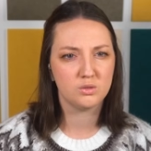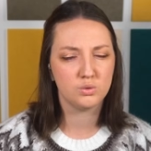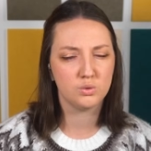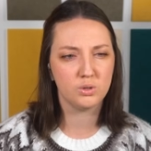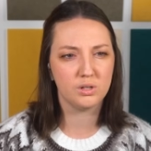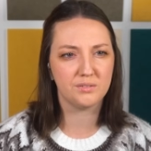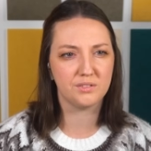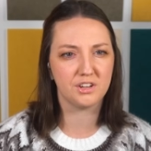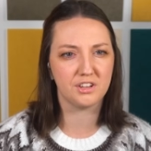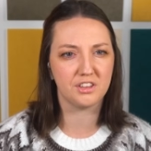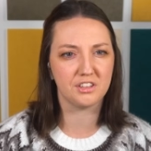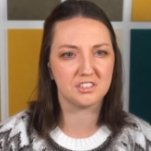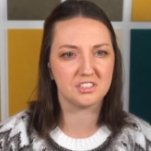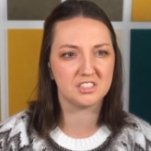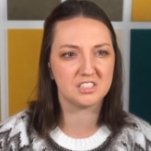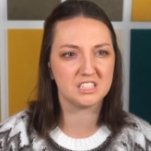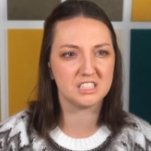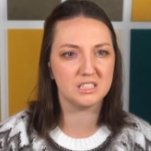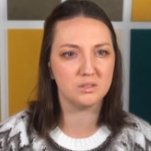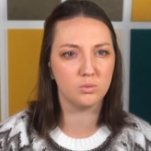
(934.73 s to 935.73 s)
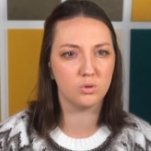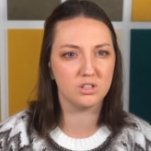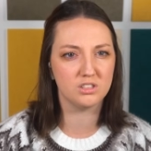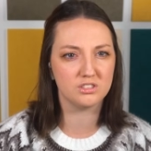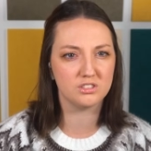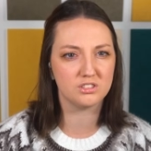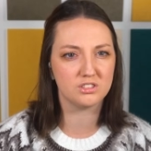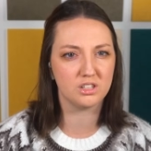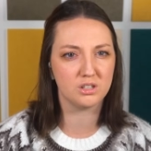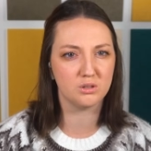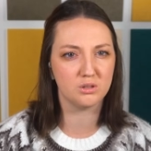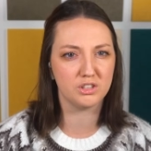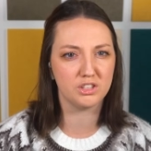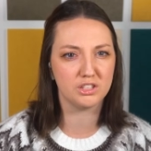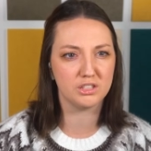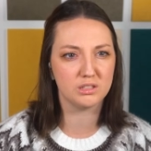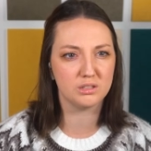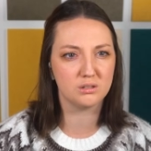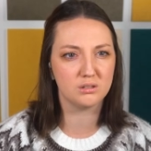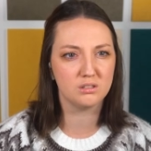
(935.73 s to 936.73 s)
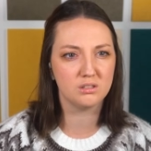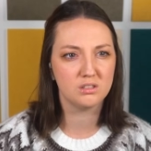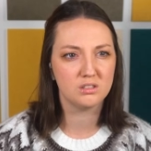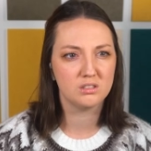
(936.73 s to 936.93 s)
You have one of the sea ones, don't you?